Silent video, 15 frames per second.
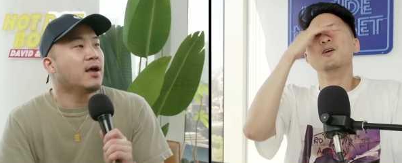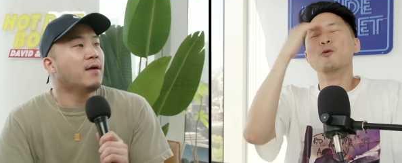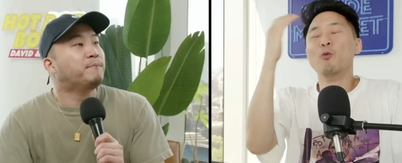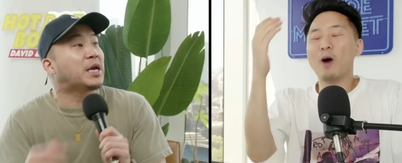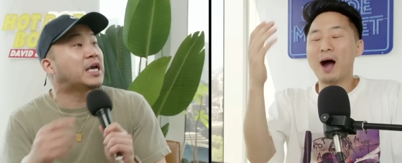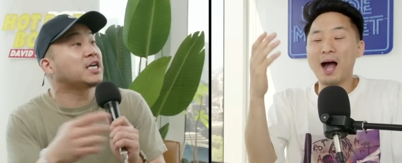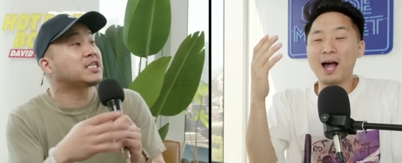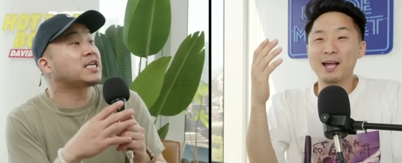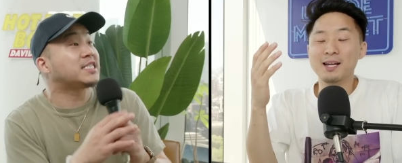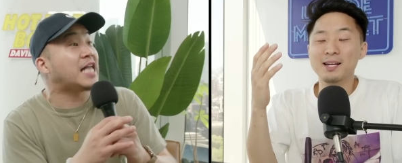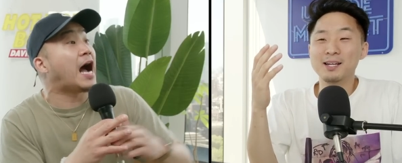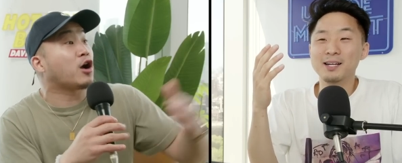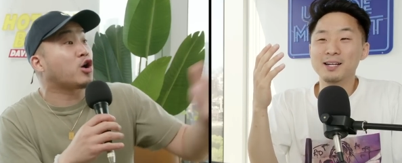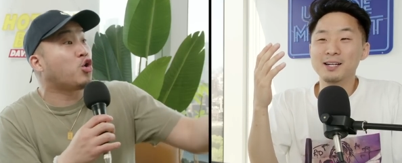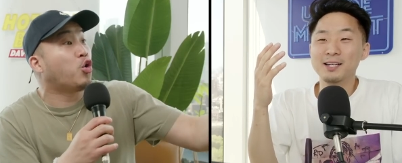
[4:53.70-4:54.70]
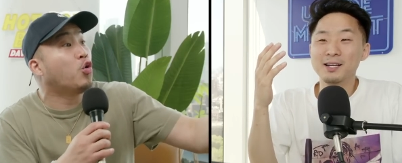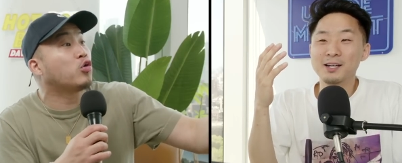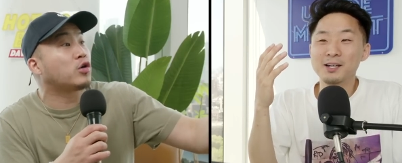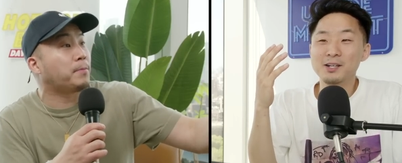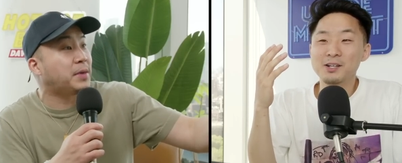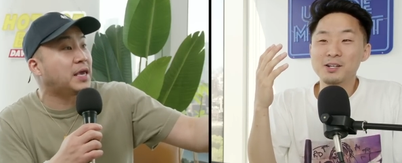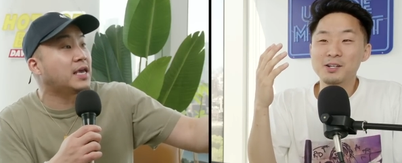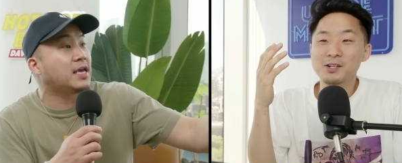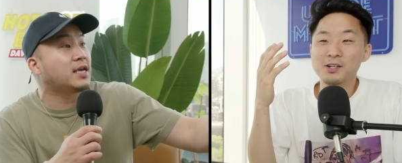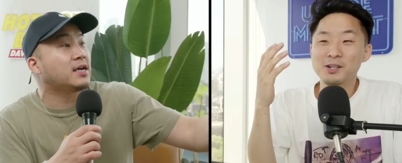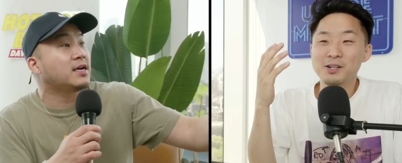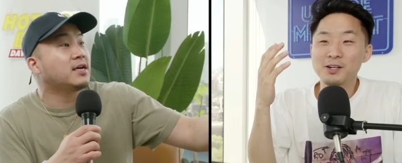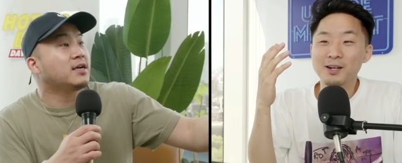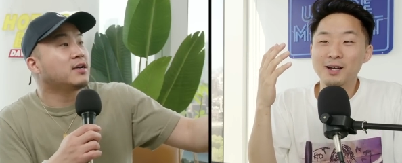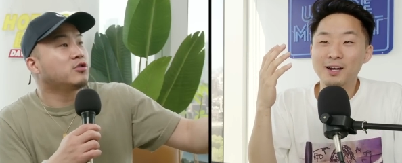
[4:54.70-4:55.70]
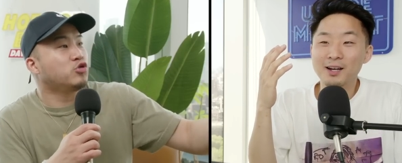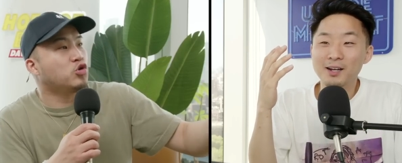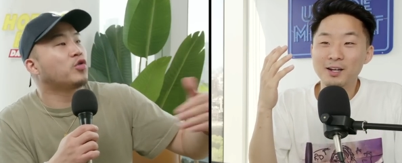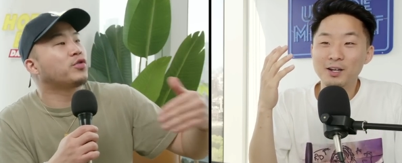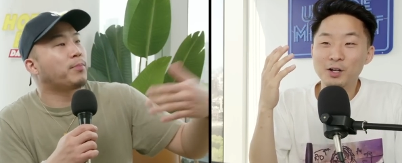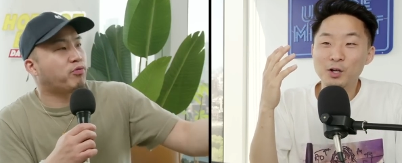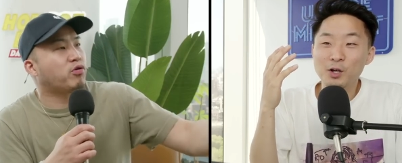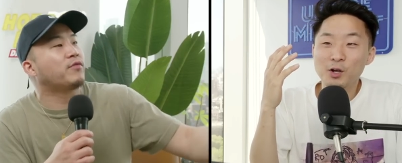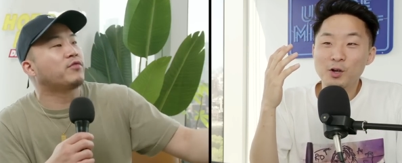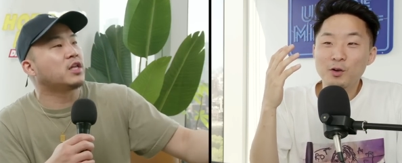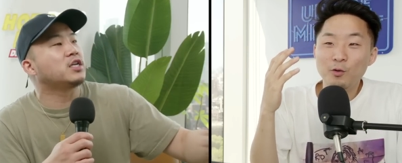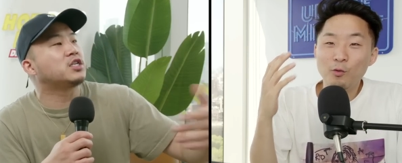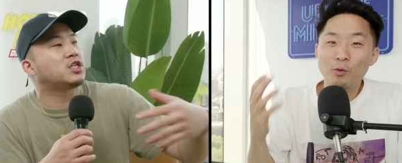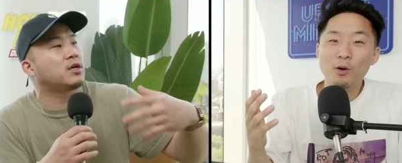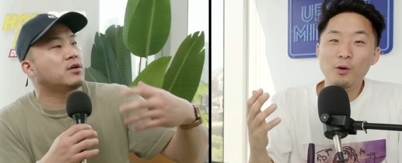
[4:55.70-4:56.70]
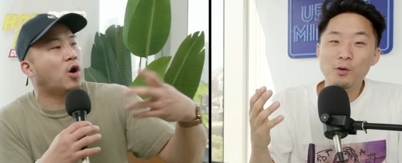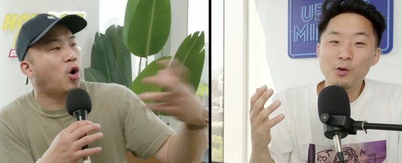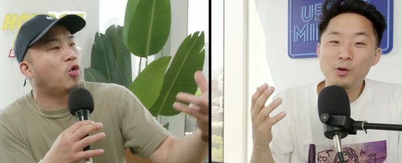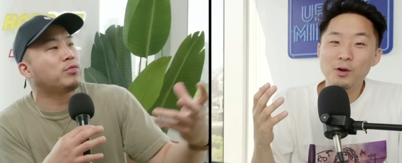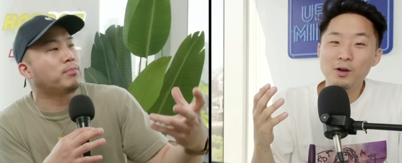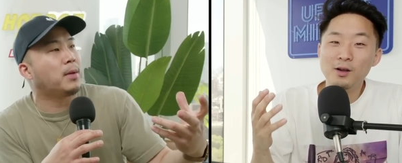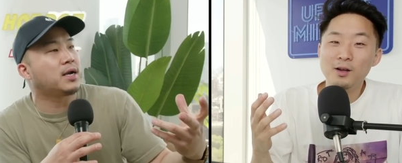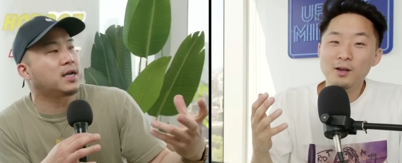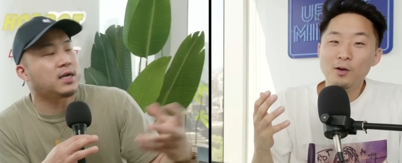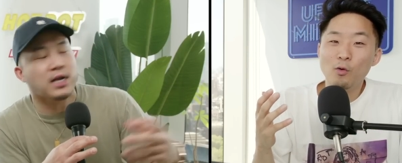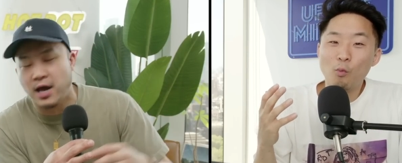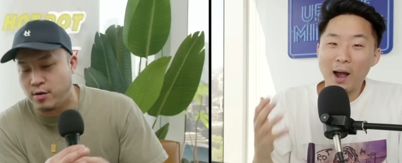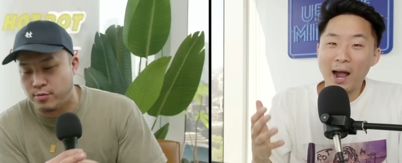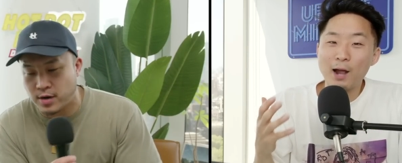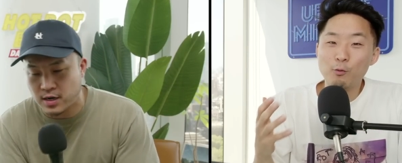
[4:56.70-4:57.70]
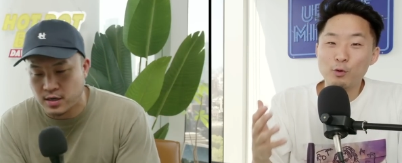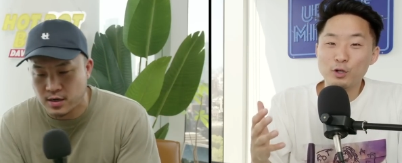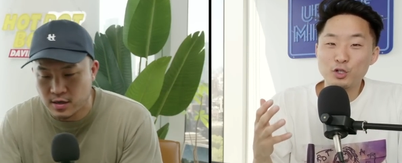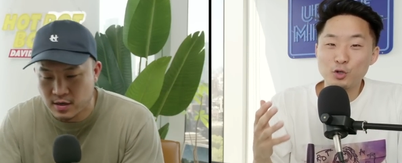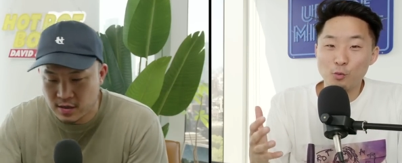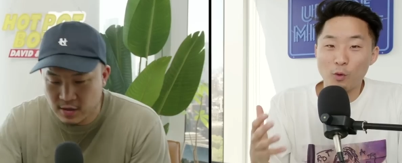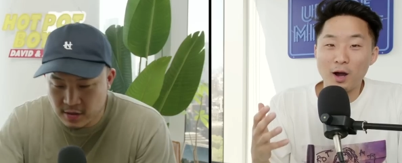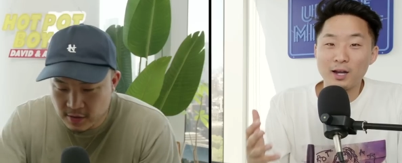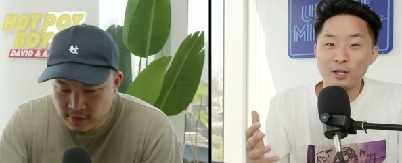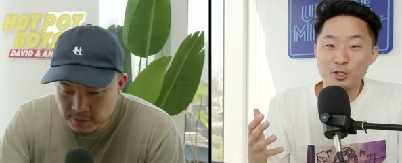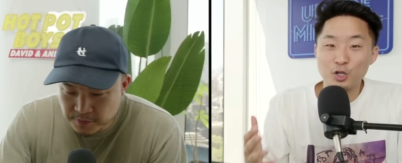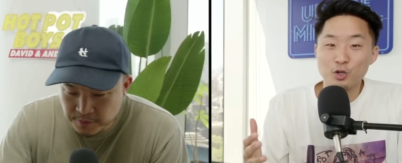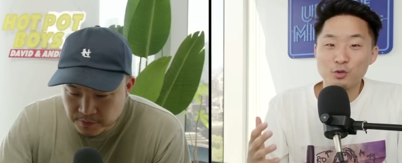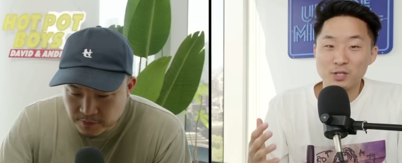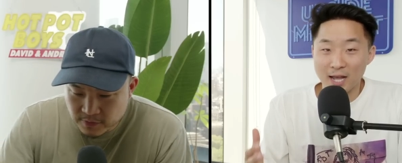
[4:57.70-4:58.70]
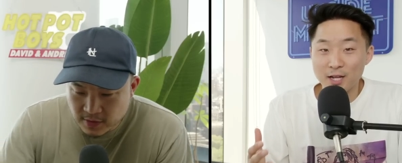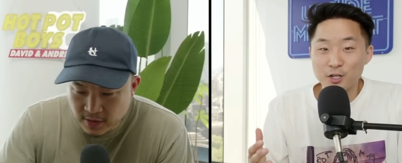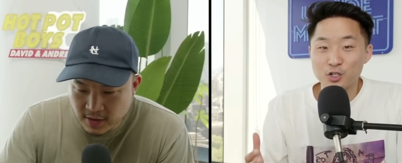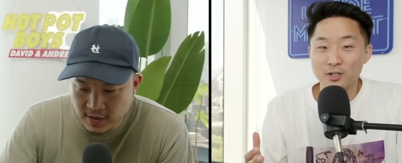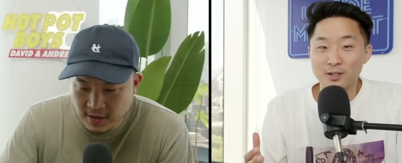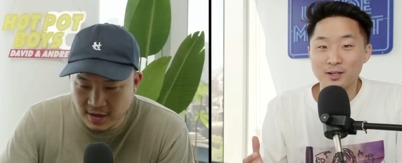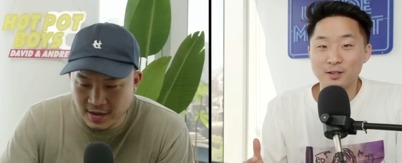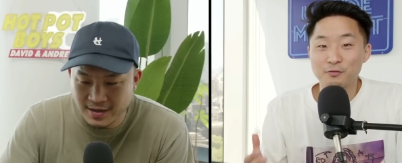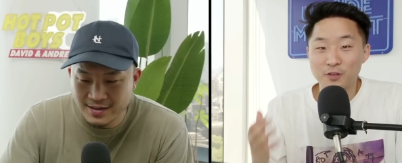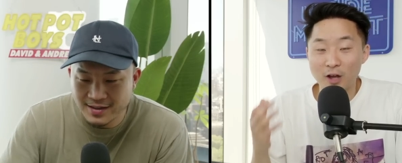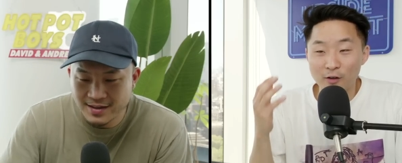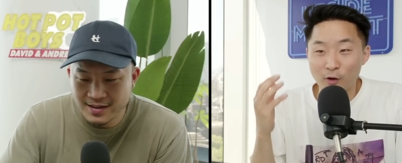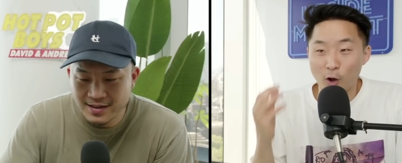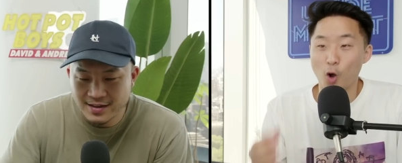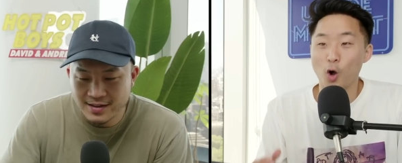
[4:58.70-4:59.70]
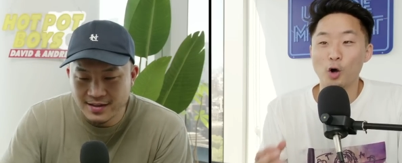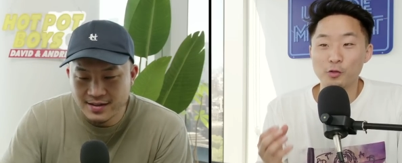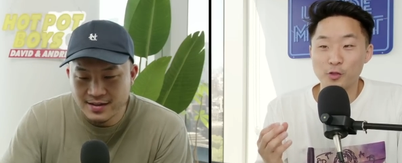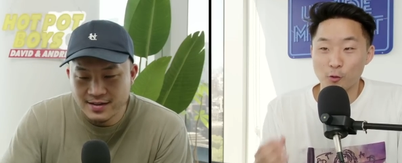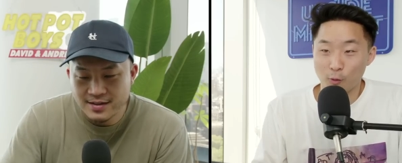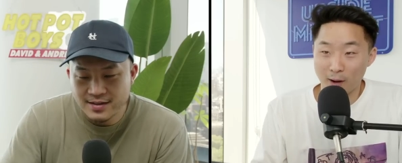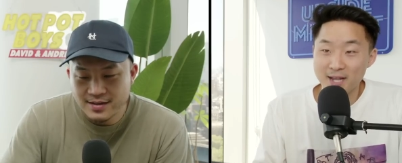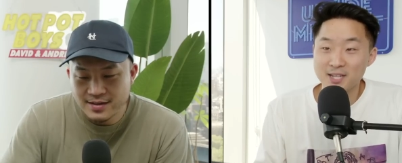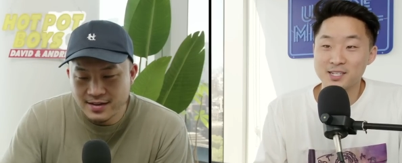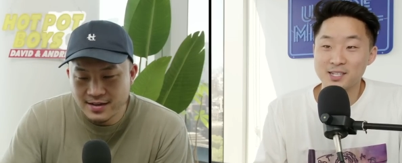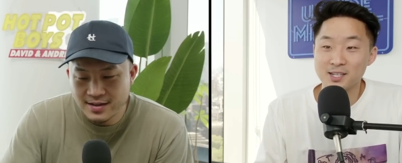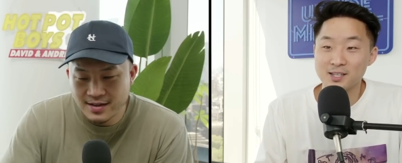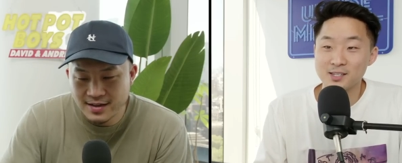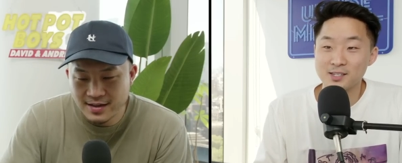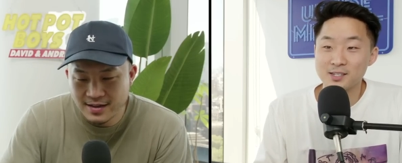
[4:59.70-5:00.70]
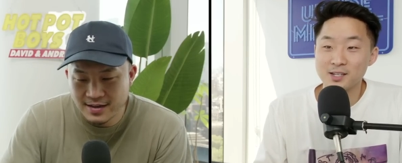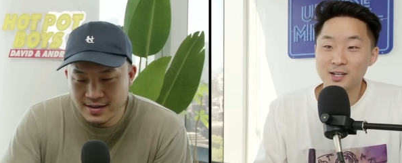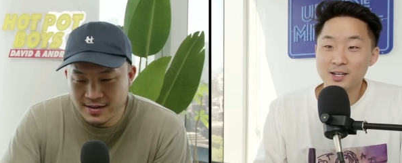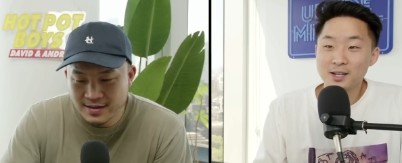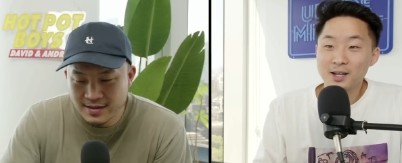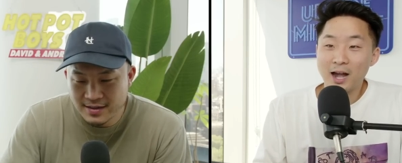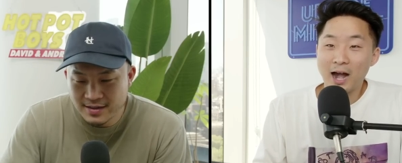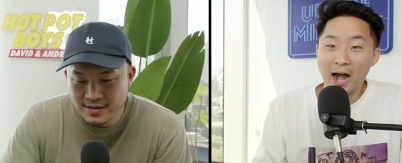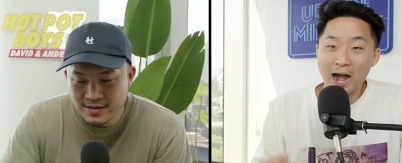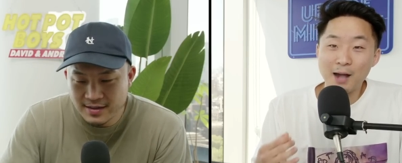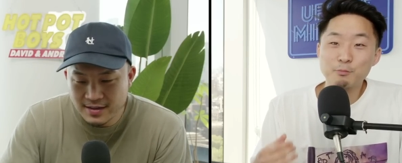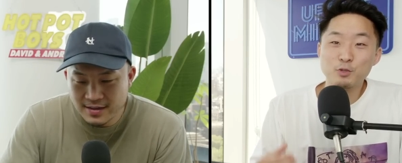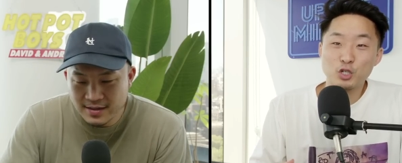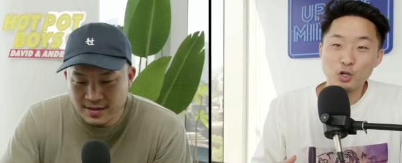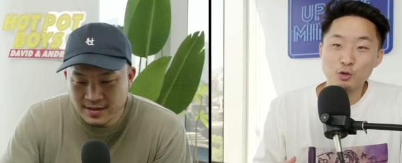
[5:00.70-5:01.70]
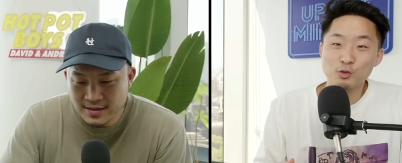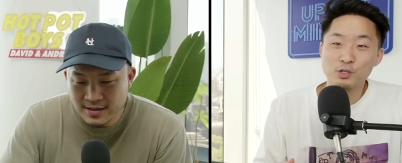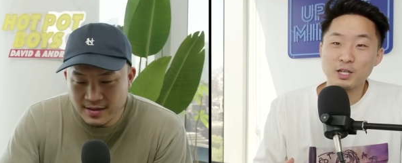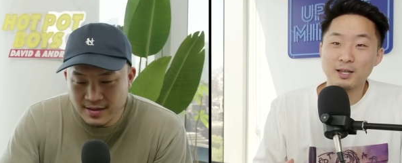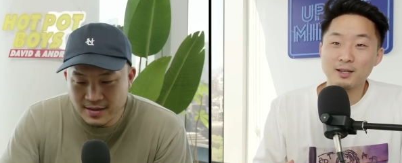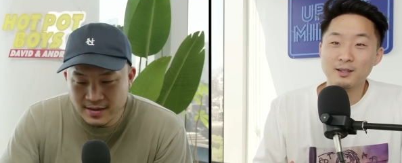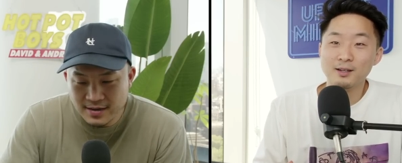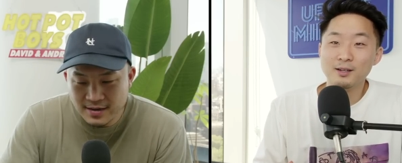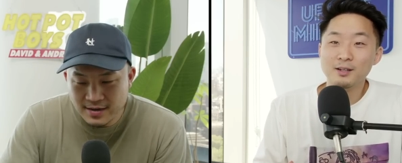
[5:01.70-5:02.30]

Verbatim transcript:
Speaker 1: Because what? It's not cool to be you know, the privileged Whoa. old money now.
Speaker 2: Why right? would you want to choose Asian? If of all the races, I'm choosing